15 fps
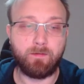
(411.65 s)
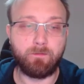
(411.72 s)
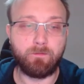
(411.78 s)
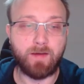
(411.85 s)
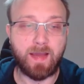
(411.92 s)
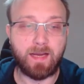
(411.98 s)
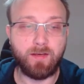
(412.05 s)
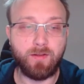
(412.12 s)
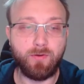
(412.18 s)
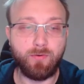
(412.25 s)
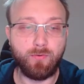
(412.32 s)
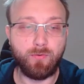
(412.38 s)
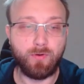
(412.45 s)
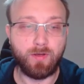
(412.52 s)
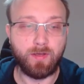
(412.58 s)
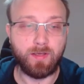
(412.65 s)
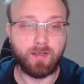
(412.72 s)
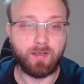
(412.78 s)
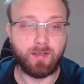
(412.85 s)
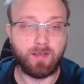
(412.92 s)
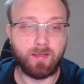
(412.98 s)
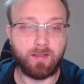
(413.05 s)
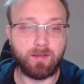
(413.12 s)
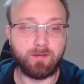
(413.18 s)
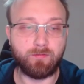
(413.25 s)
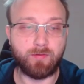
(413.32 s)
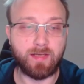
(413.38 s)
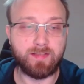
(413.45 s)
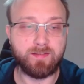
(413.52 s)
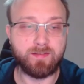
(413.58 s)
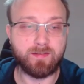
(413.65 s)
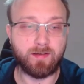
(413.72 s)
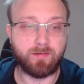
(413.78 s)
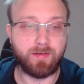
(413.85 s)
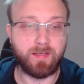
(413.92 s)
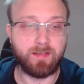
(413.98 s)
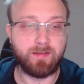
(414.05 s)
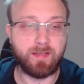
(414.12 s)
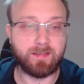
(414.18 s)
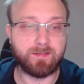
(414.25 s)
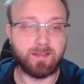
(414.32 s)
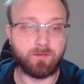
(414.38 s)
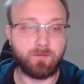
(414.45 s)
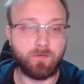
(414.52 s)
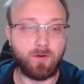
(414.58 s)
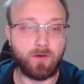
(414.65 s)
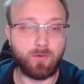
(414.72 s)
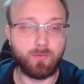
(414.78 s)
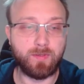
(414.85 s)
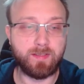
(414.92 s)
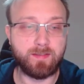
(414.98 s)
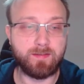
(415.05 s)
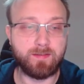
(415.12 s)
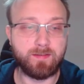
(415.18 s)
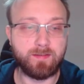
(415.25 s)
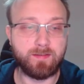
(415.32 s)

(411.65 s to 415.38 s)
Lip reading: value in register index that follow it,